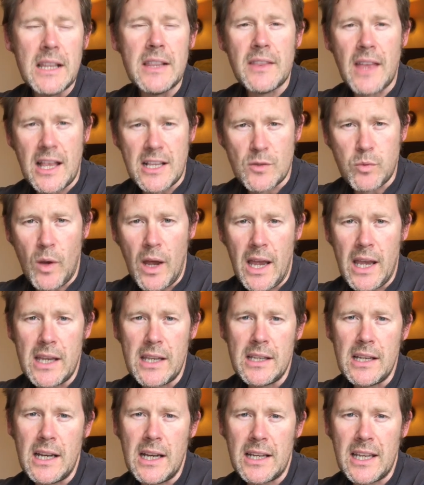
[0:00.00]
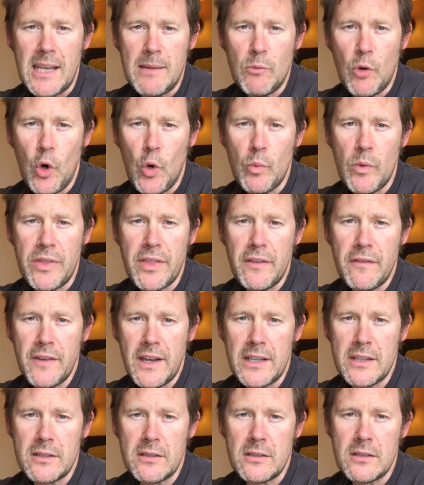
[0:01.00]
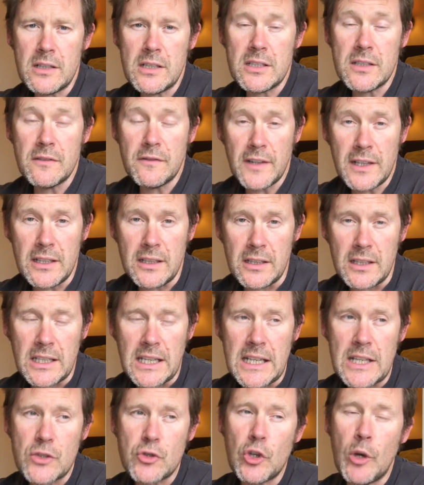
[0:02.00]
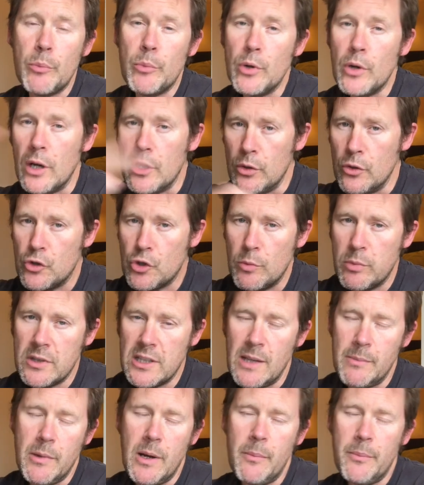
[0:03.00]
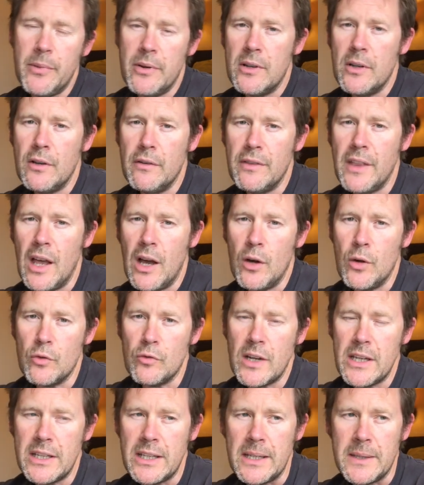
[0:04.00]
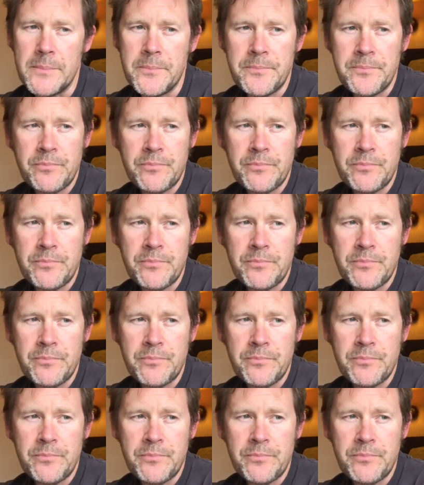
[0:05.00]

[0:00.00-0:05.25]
that's why I came home with the Fender DeVille, and so I put a YouTube clip up of that already.